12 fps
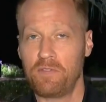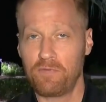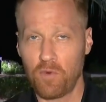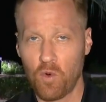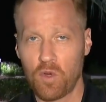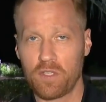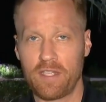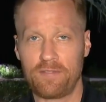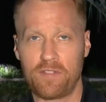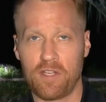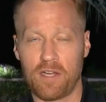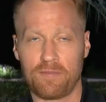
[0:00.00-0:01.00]
before
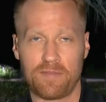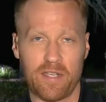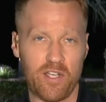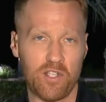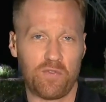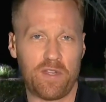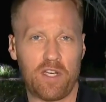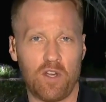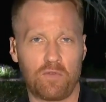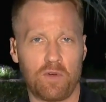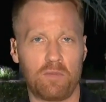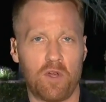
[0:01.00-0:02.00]
liftoff. Now here's
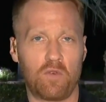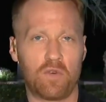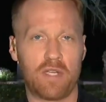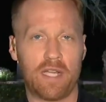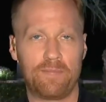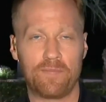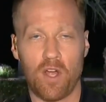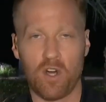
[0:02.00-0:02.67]
video from overnight.